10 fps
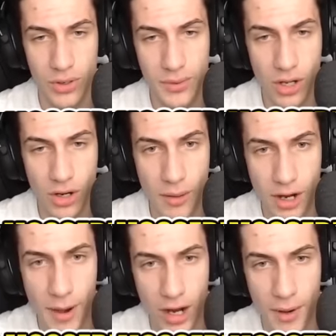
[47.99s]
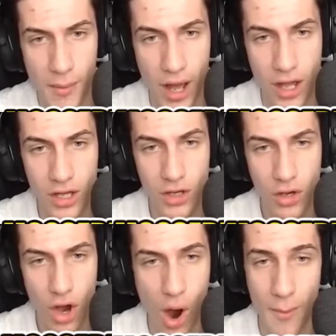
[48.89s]
Here we go. Come on. Come on. Come on. Come on.
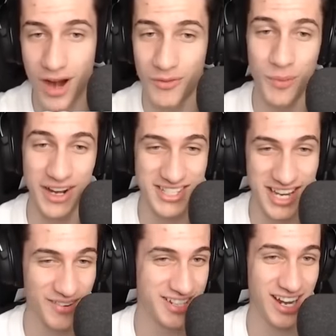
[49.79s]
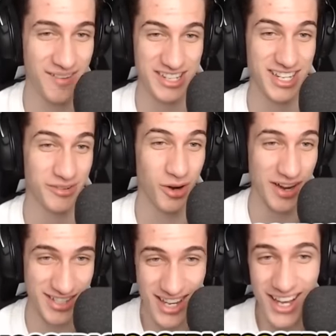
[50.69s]
Oh, I'm out of Robux. oh my god, I'm actually out of
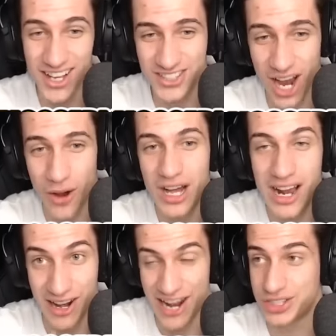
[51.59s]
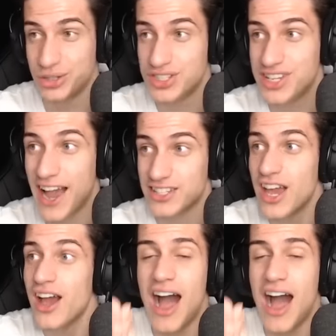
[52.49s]
Robux. So, let's do this, guys.